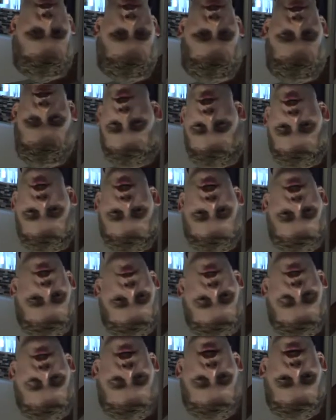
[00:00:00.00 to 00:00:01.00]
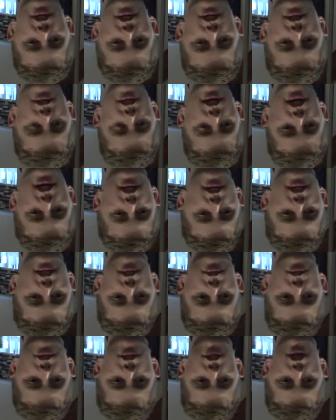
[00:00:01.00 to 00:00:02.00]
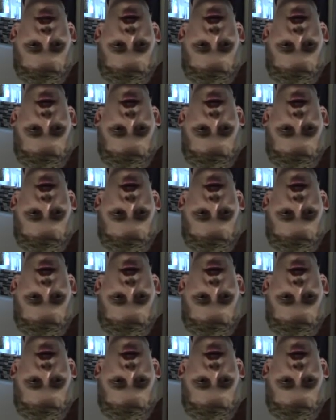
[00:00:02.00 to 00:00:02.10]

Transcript: Duncan. I went down the inside and it was